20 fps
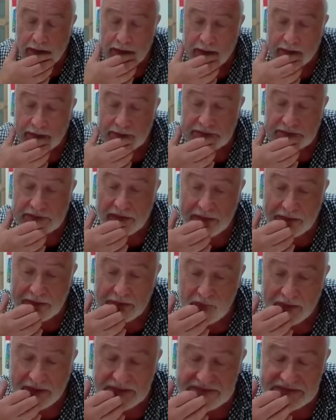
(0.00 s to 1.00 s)
And
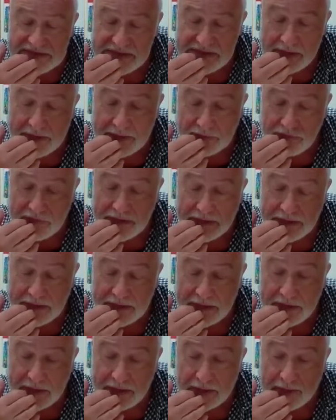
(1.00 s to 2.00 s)
likewise, I
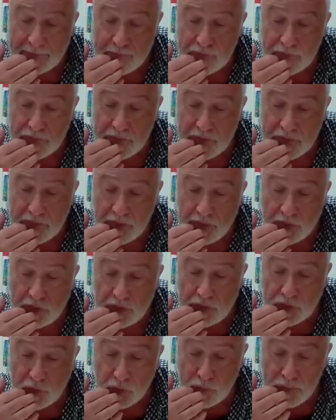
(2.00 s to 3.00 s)
think, um,
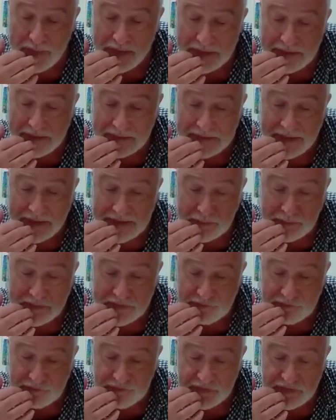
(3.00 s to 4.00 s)
you know, many
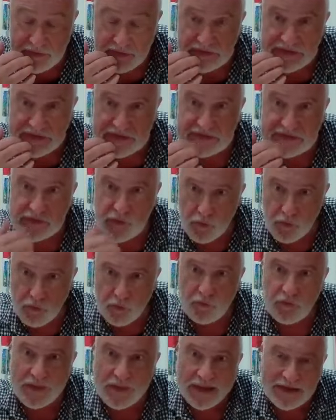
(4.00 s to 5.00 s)
Enlightenment figures
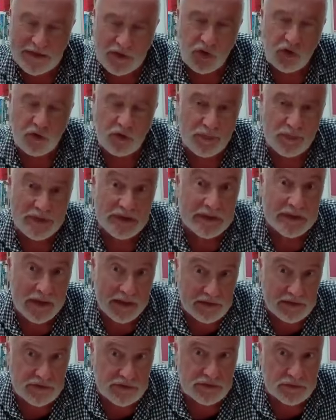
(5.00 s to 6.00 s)
saw in human
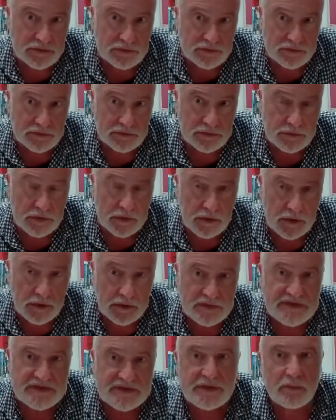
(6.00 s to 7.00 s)
nature
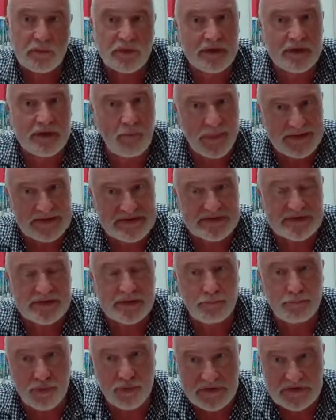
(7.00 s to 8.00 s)
some of the
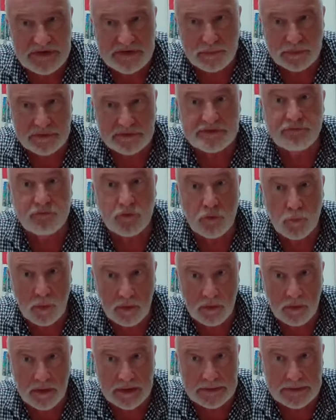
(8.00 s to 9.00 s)
basic principles for
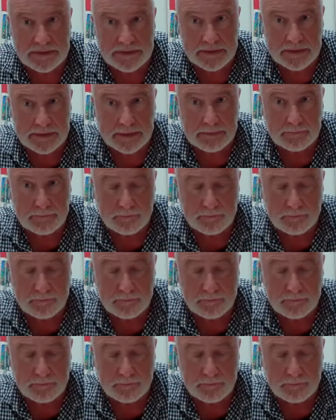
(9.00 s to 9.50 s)
morality.